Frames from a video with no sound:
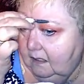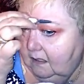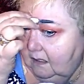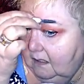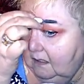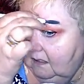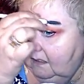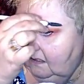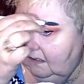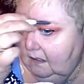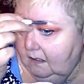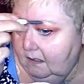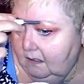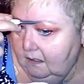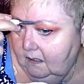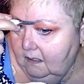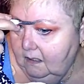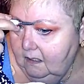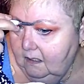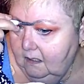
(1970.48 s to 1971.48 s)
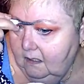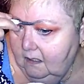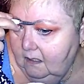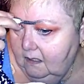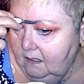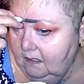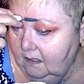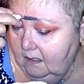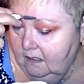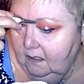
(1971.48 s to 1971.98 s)

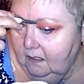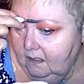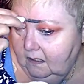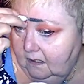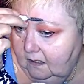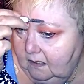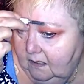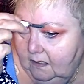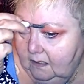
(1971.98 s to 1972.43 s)
Nobody speaks.